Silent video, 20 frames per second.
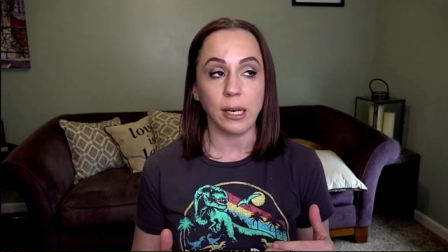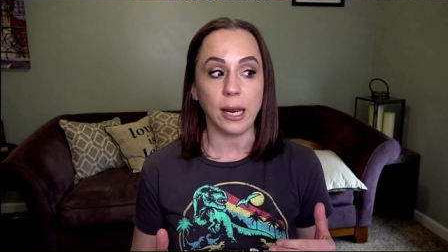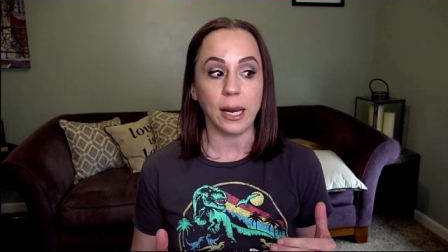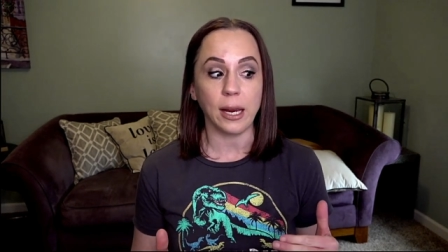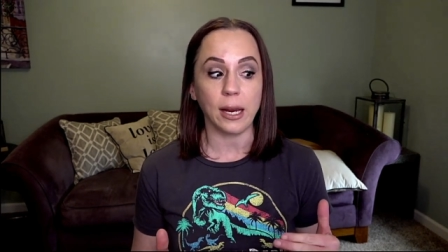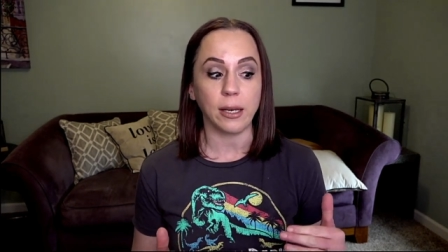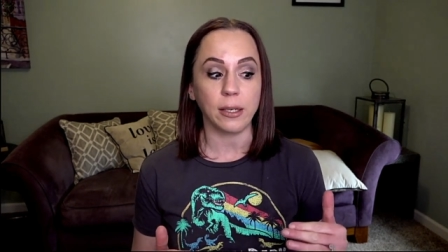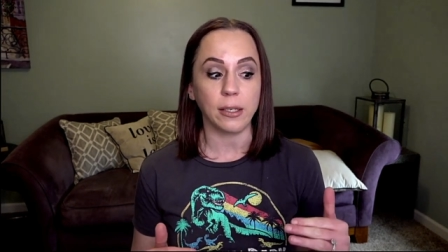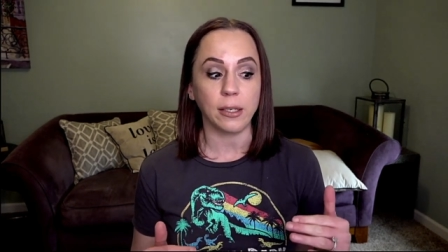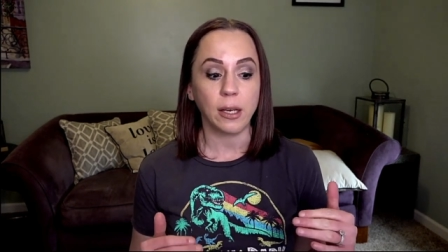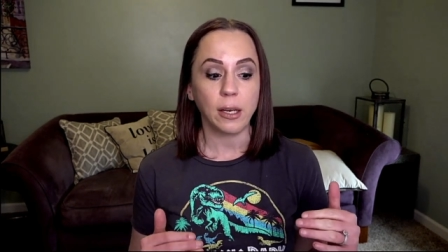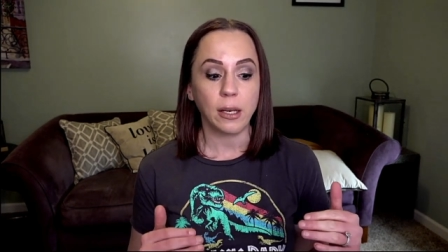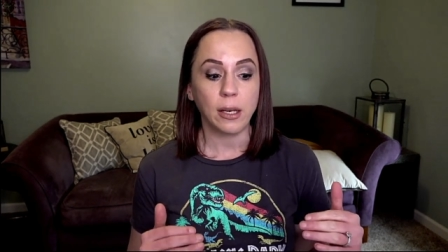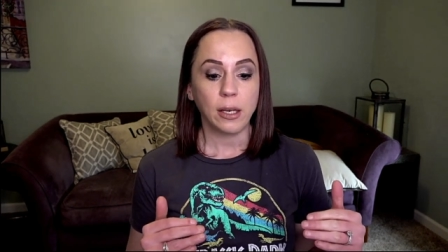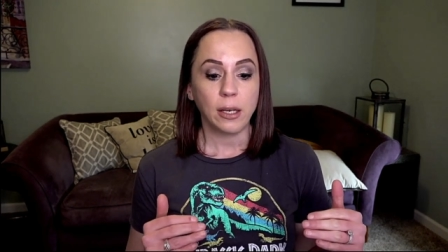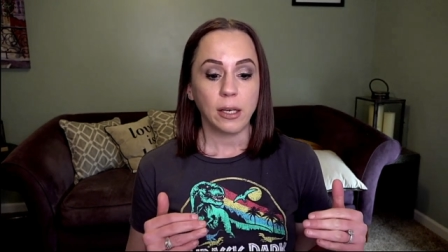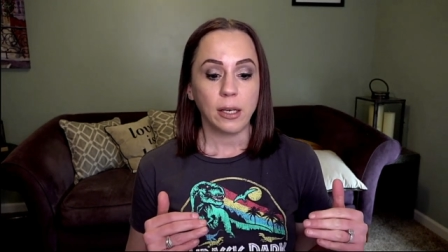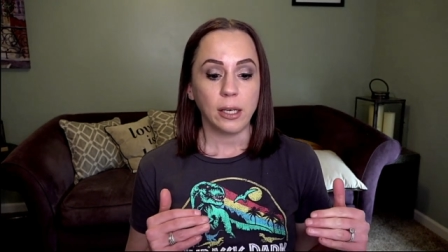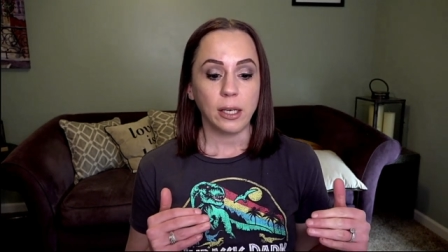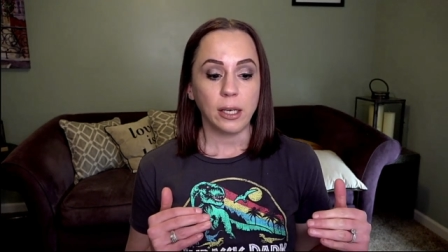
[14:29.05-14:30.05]
And
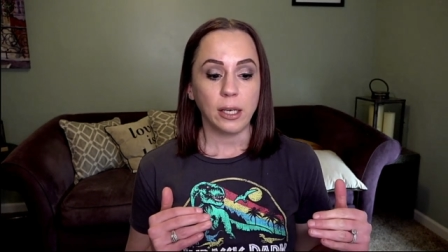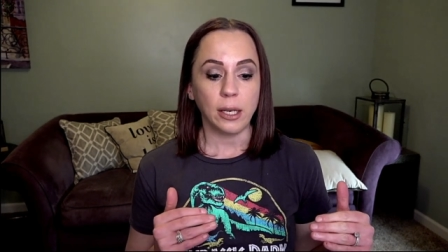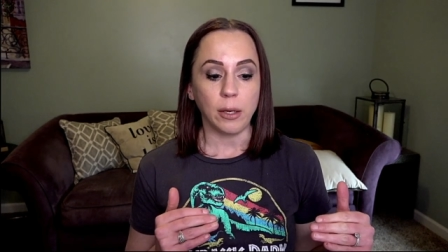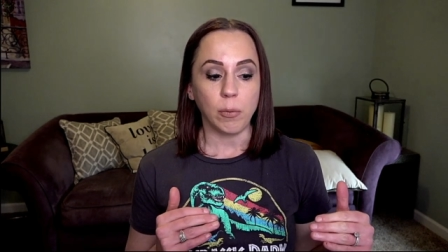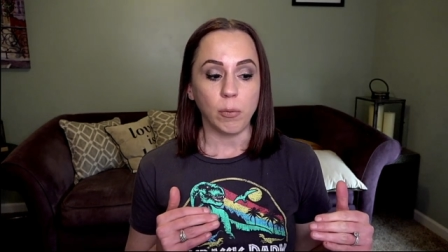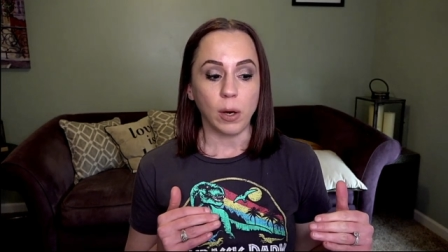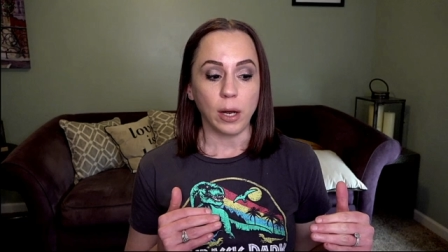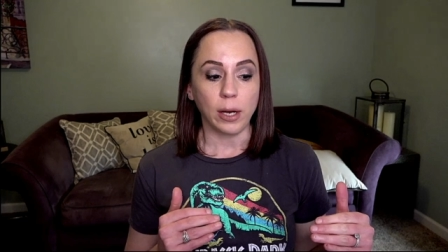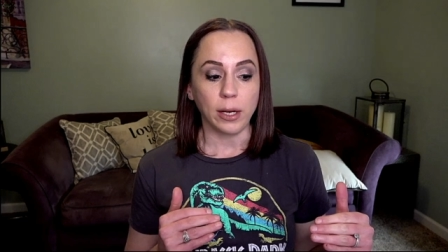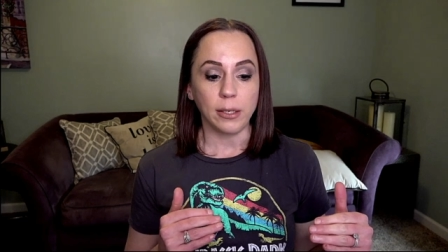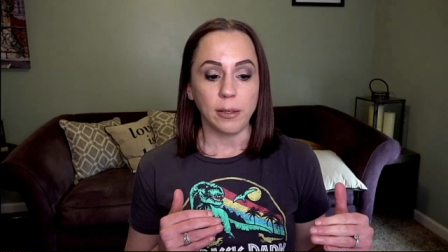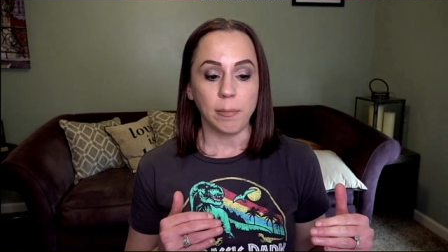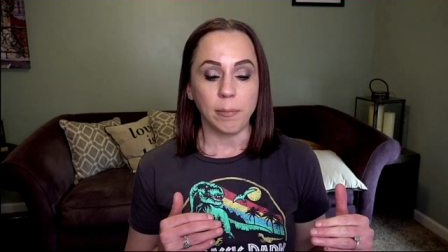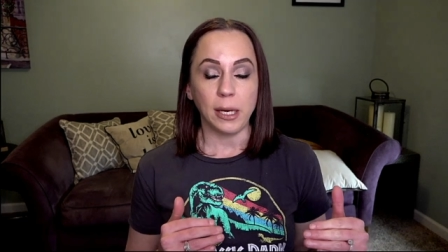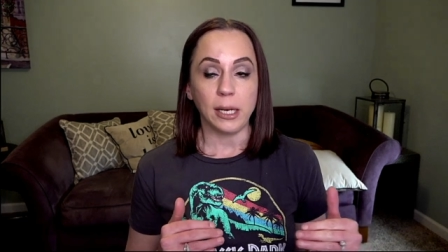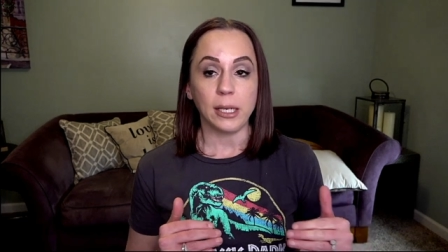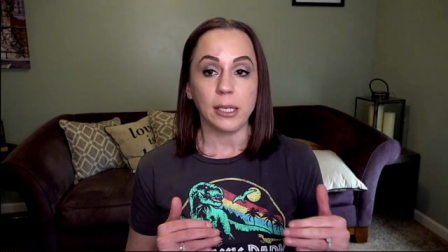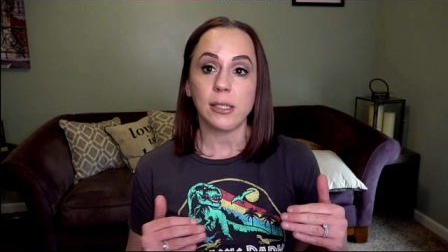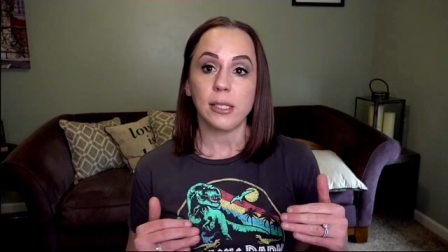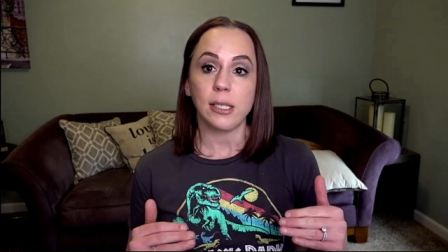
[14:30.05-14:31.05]
he wanted to
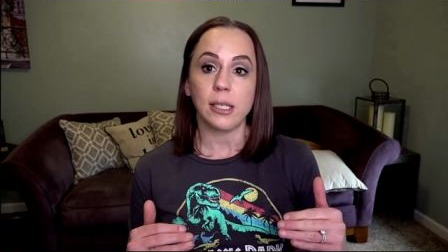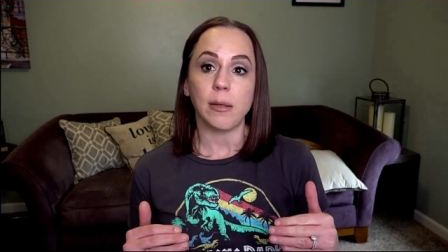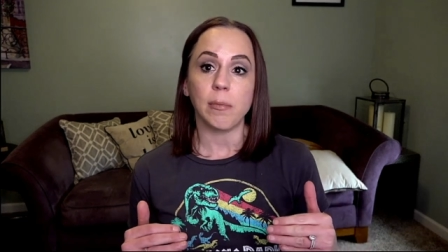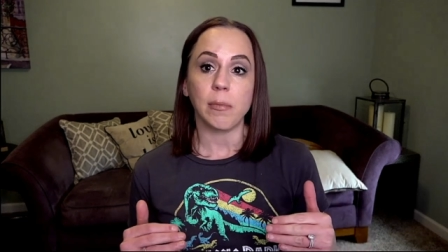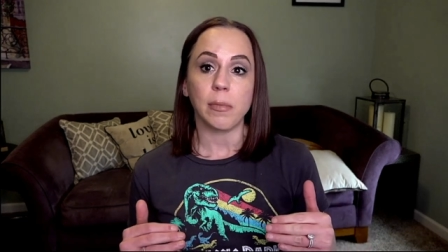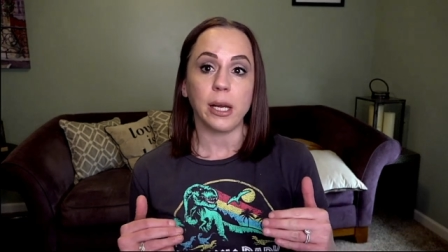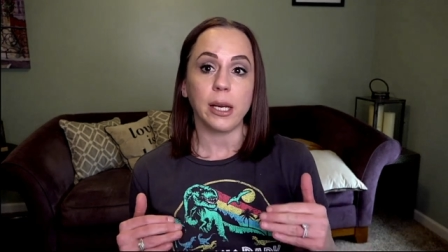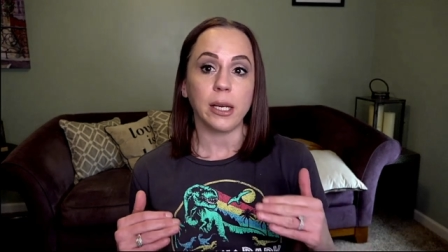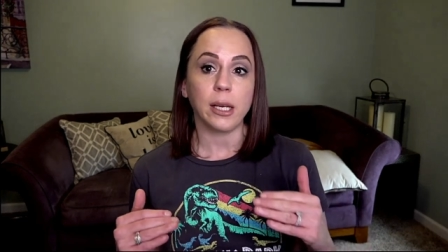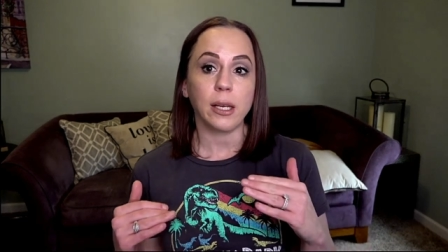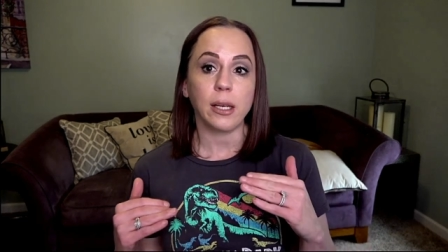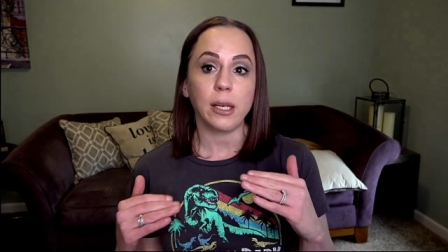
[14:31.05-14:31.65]
make it seem like